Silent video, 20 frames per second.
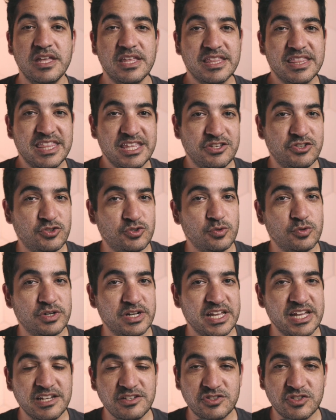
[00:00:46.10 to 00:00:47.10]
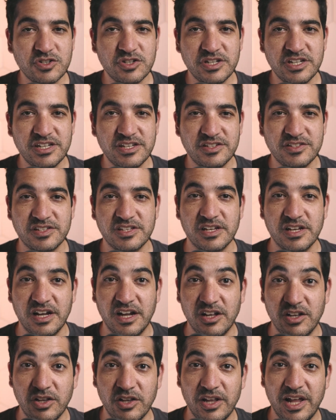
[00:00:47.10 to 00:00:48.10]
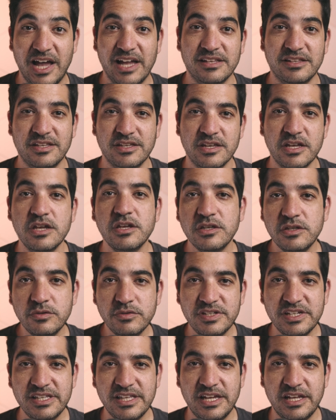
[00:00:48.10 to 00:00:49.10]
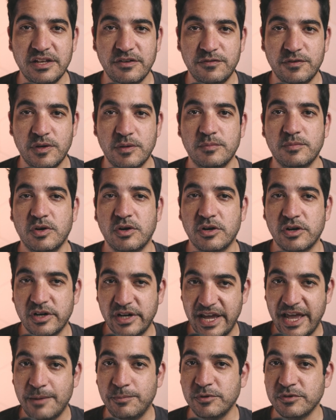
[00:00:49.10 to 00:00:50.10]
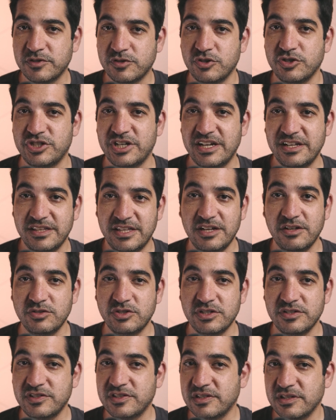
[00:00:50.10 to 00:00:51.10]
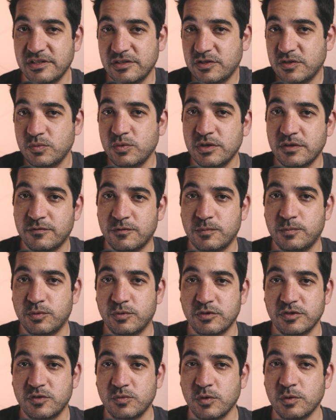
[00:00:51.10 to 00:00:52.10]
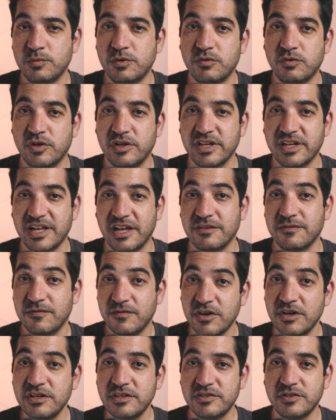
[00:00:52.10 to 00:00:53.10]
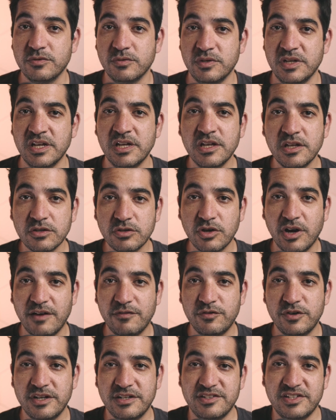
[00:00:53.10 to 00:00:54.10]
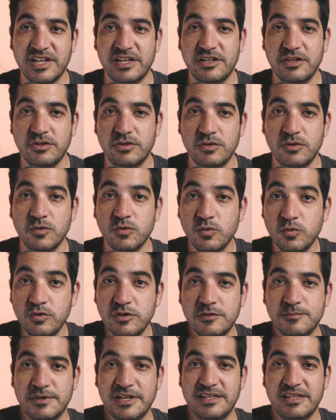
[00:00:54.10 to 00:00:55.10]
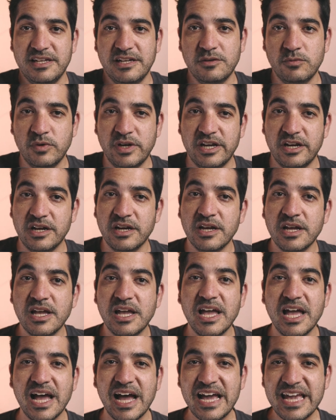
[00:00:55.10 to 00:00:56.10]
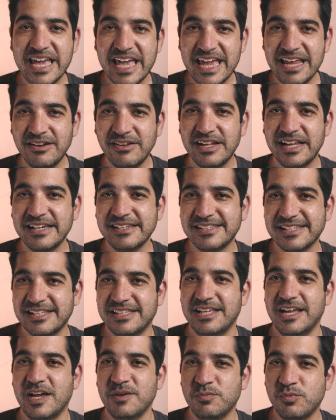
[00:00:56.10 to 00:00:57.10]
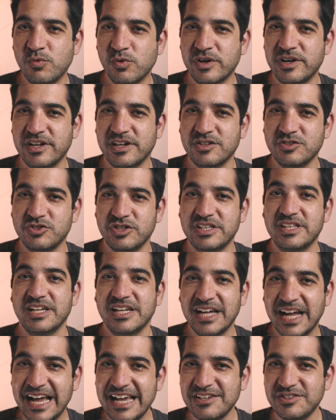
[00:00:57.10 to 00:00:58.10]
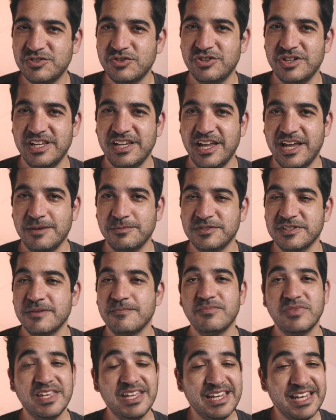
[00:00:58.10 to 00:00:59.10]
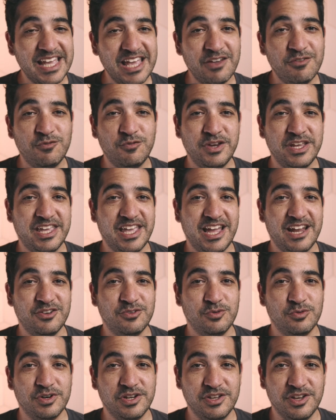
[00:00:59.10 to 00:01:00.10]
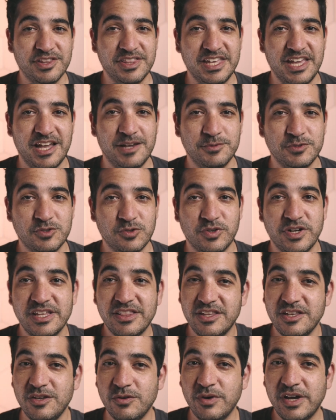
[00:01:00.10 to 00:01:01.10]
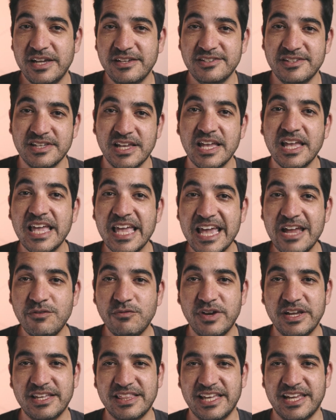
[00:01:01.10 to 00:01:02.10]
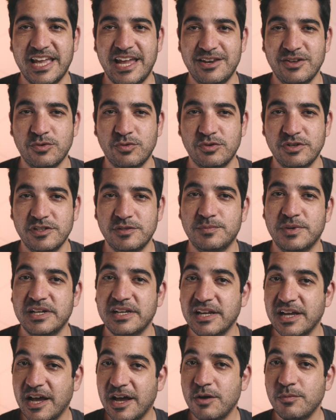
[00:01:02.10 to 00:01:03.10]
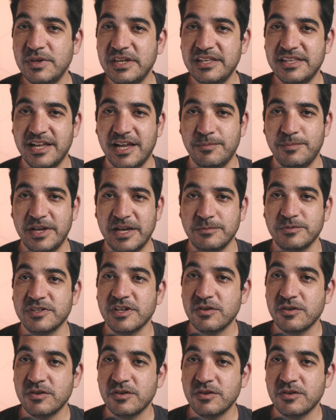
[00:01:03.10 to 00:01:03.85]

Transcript: The short answer is a lot. Using data from our Apple Search Ad Intelligence, a suite of reports will be rolling out very soon to offer insight into who's spending and where. I analyzed the top 100 highest earning apps in every category on the App Store in the US and ranked the categories by how many top apps